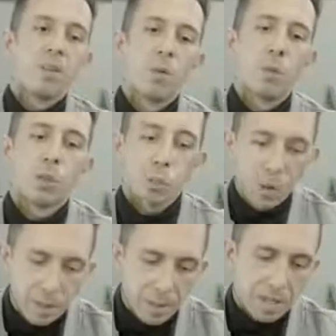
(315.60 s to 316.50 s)
with
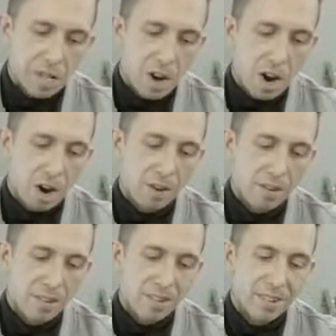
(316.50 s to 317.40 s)
rhythm guitar,
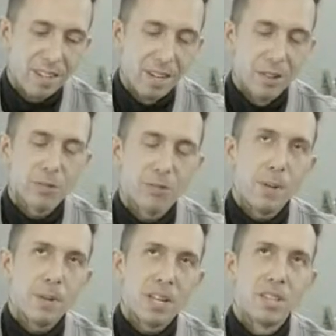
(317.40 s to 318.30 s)
You know, it's funny
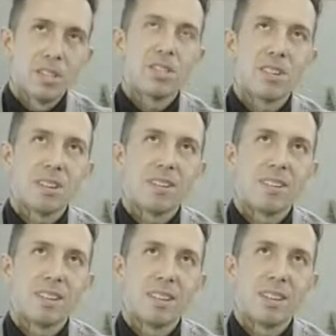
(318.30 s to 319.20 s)
because
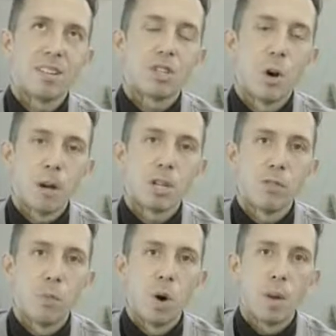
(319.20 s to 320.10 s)
so much
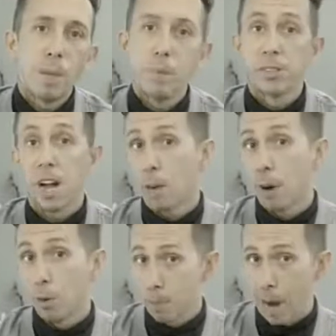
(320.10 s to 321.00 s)
of what people talk
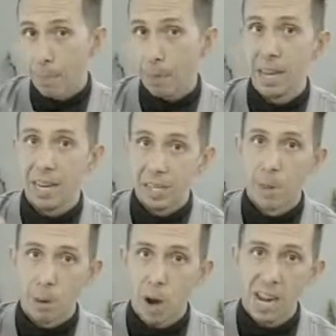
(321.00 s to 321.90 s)
about with my playing is
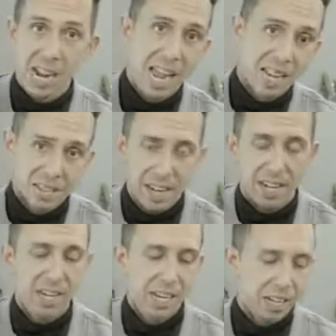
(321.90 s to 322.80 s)
my right hand
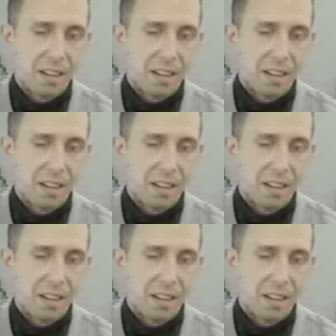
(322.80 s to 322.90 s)
technique.